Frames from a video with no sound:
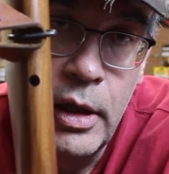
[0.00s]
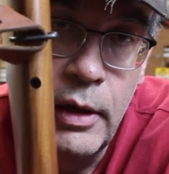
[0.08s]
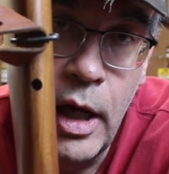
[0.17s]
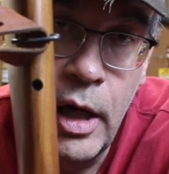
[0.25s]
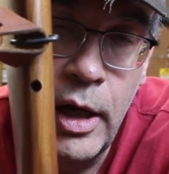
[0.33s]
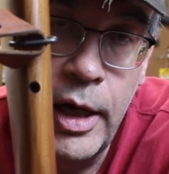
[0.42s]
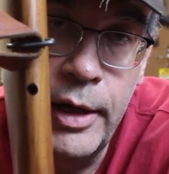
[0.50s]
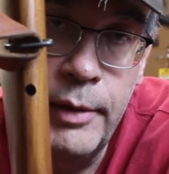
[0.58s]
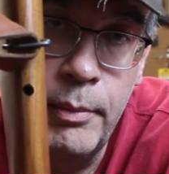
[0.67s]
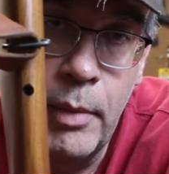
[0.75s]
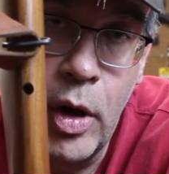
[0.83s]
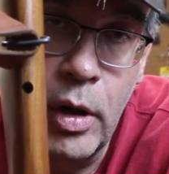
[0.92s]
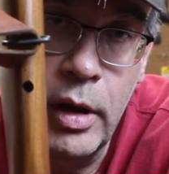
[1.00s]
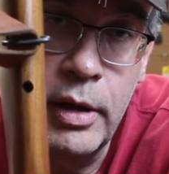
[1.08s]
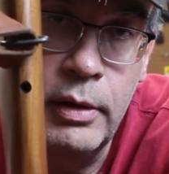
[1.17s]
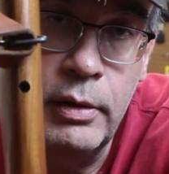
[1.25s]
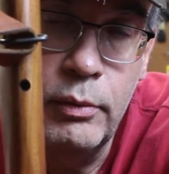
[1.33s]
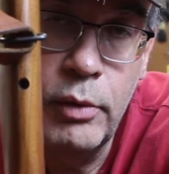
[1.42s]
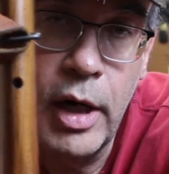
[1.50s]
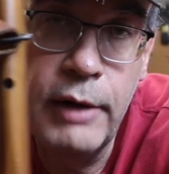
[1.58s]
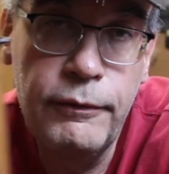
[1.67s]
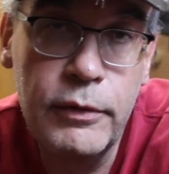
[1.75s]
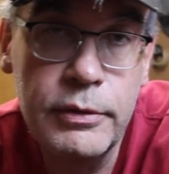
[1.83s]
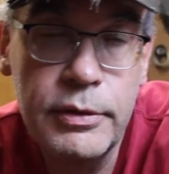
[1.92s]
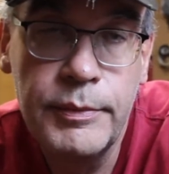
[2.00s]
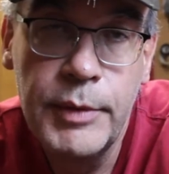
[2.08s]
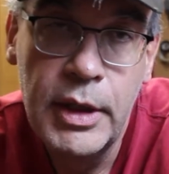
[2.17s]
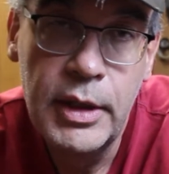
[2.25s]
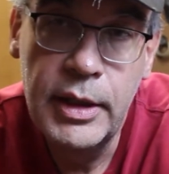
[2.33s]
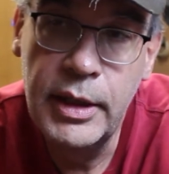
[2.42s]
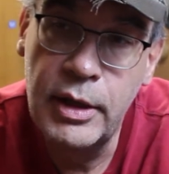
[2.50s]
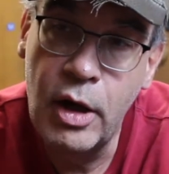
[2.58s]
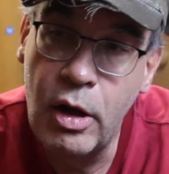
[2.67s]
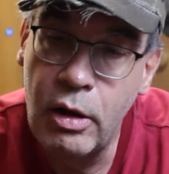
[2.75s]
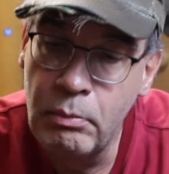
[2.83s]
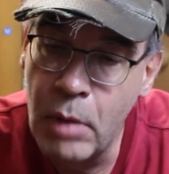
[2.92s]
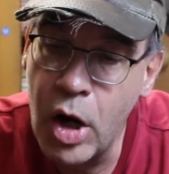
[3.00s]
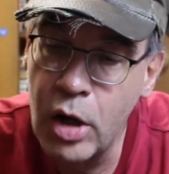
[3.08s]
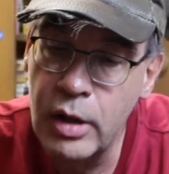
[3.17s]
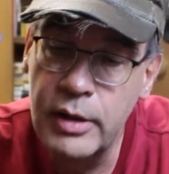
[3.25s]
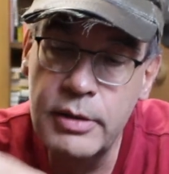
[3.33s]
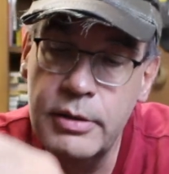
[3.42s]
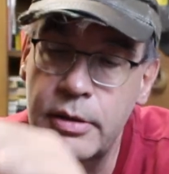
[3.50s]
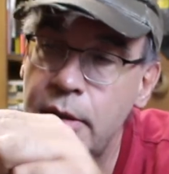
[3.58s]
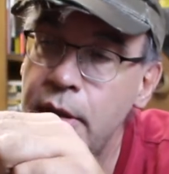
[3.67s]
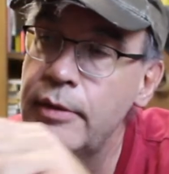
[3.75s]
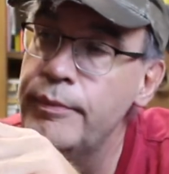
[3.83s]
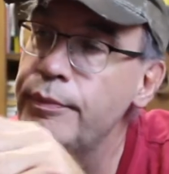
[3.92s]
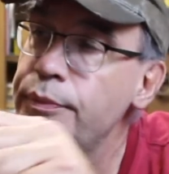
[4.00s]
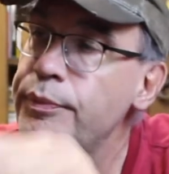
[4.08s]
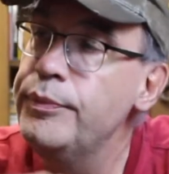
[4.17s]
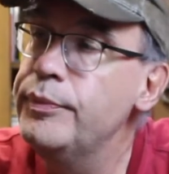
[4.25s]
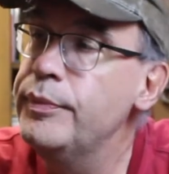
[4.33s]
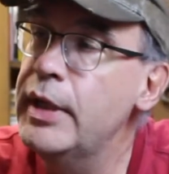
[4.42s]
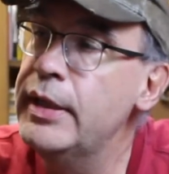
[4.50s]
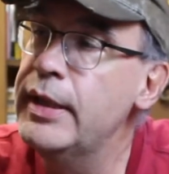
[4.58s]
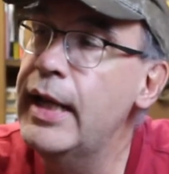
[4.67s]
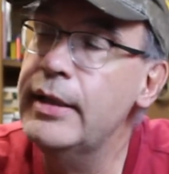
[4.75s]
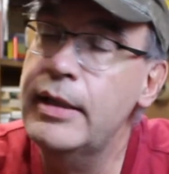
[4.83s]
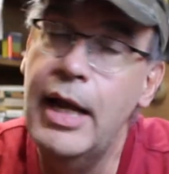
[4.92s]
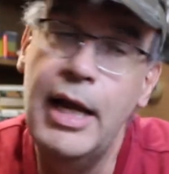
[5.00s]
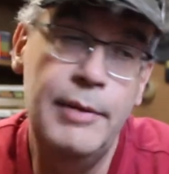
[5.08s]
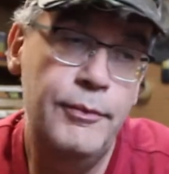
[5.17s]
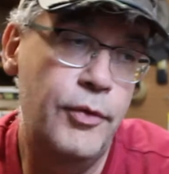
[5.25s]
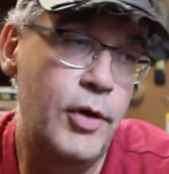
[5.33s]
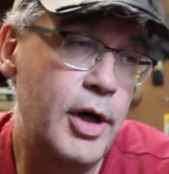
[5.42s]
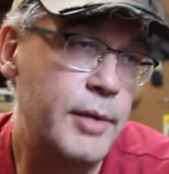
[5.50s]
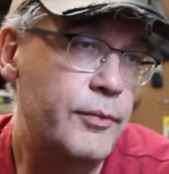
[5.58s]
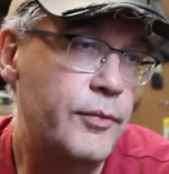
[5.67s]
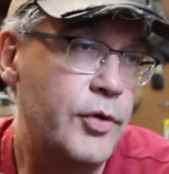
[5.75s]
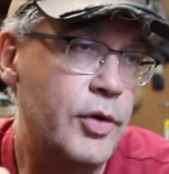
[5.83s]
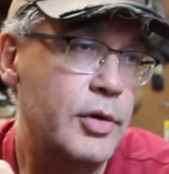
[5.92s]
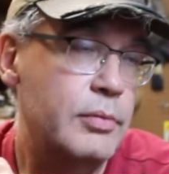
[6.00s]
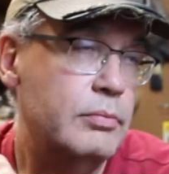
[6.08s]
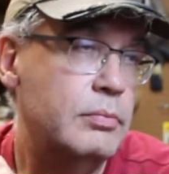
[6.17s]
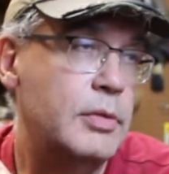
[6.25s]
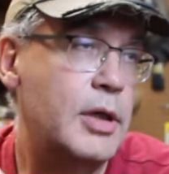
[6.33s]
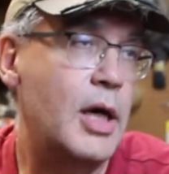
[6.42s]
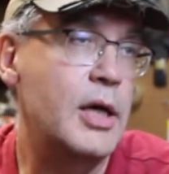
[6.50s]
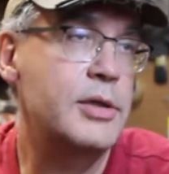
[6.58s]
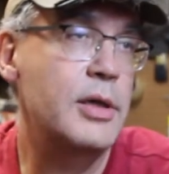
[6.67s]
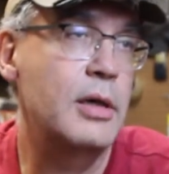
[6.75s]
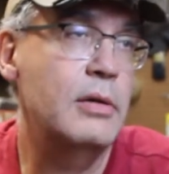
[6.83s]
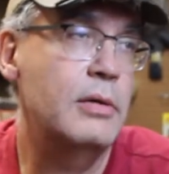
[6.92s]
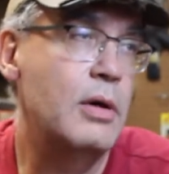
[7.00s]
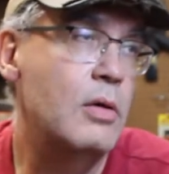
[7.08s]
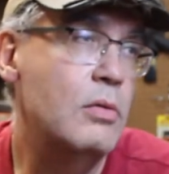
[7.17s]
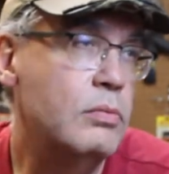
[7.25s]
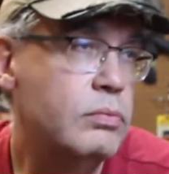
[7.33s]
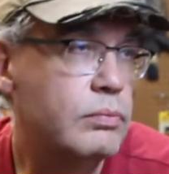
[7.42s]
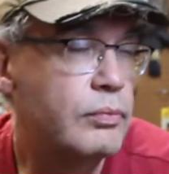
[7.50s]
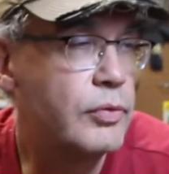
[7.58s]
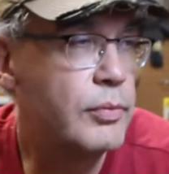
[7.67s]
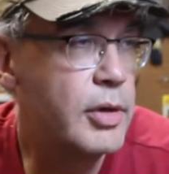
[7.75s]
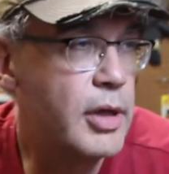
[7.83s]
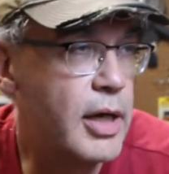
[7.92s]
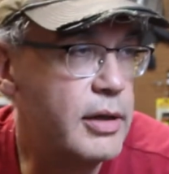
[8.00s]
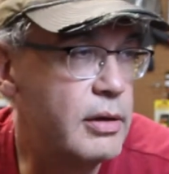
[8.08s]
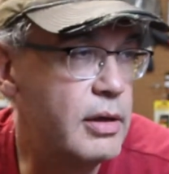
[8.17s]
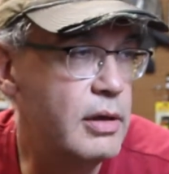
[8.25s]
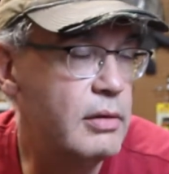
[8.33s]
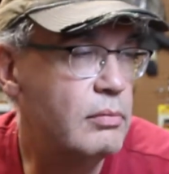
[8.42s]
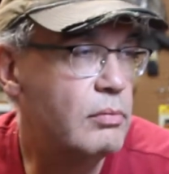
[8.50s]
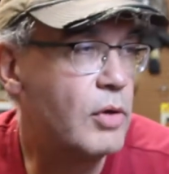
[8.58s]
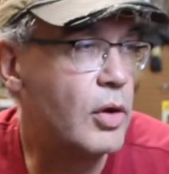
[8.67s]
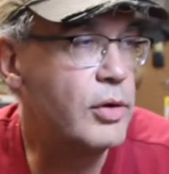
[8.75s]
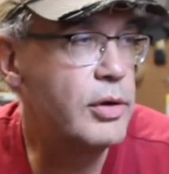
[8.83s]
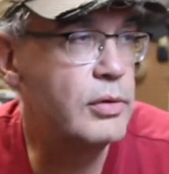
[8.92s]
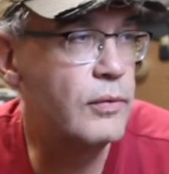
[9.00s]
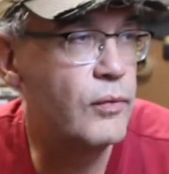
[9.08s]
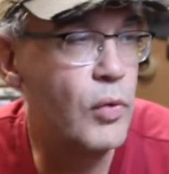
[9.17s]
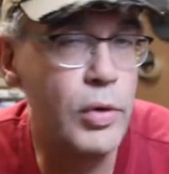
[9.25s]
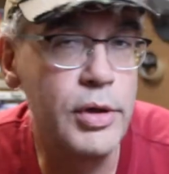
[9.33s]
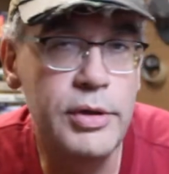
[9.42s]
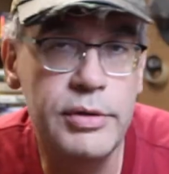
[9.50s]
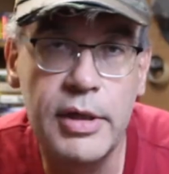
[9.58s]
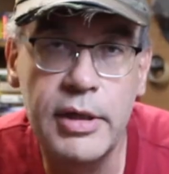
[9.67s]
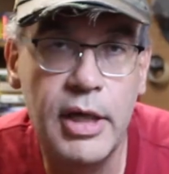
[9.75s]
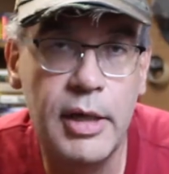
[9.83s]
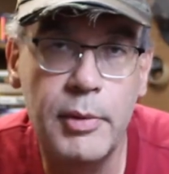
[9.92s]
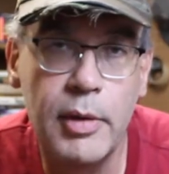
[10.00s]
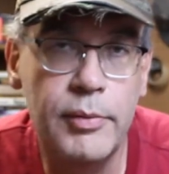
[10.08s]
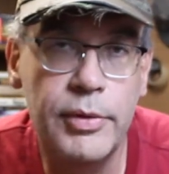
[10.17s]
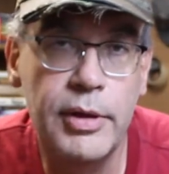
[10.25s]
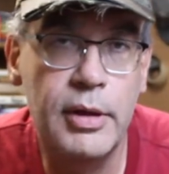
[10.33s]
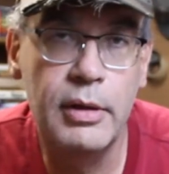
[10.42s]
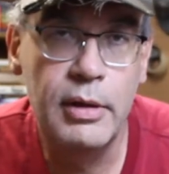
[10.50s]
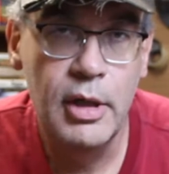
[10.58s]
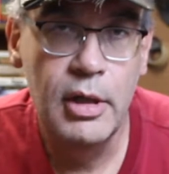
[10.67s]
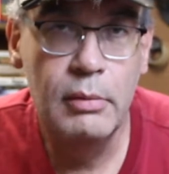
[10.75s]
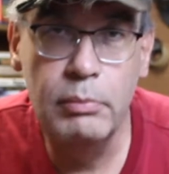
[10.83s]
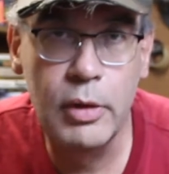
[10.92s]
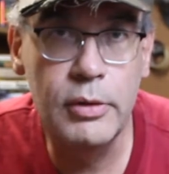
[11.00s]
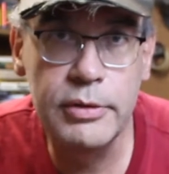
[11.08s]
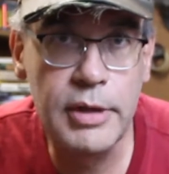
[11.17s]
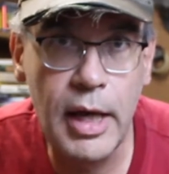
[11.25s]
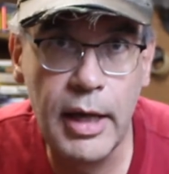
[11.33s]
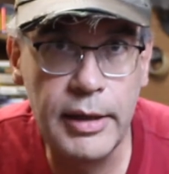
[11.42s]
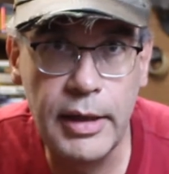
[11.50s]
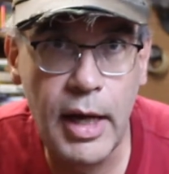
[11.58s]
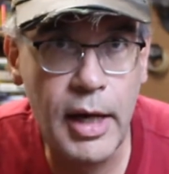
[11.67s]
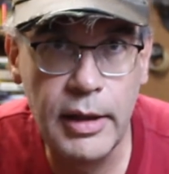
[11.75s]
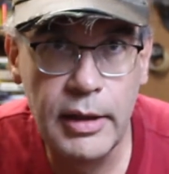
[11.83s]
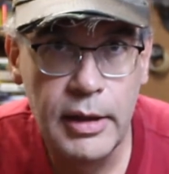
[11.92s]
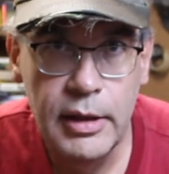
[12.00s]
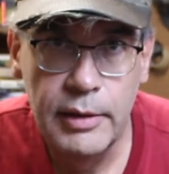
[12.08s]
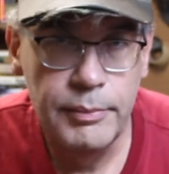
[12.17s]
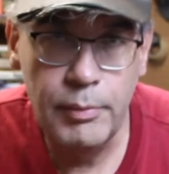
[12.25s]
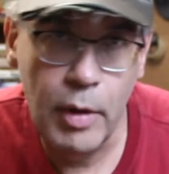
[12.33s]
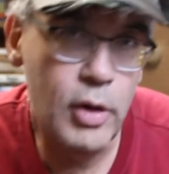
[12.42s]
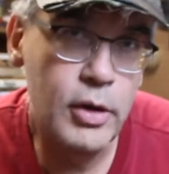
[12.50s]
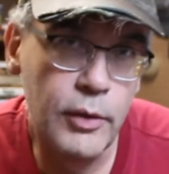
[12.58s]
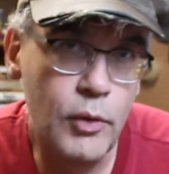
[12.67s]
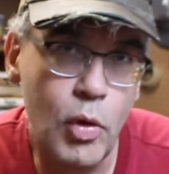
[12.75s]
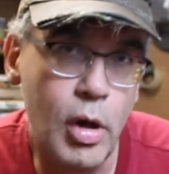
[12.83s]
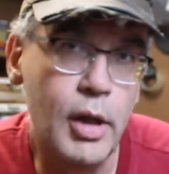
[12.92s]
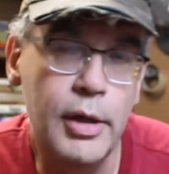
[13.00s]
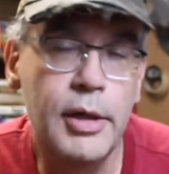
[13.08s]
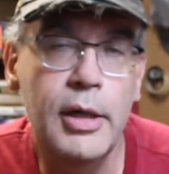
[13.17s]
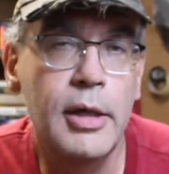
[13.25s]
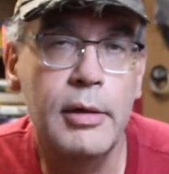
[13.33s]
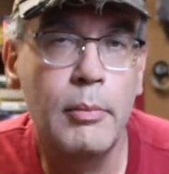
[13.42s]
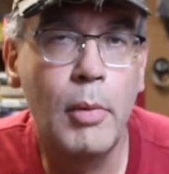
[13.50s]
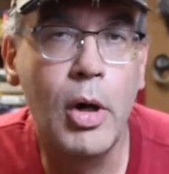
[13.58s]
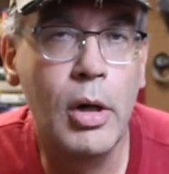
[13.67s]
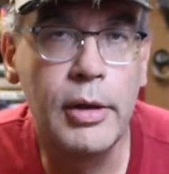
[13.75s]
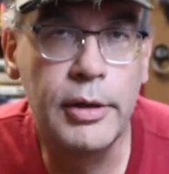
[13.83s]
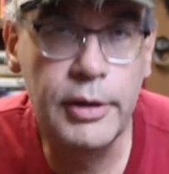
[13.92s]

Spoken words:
on Marlin rifles. And all Marlins in that time frame, from, gosh, I don't know, from the 1930s or 40s, they came up with the Bullseye dot, mark of quality on a Marlin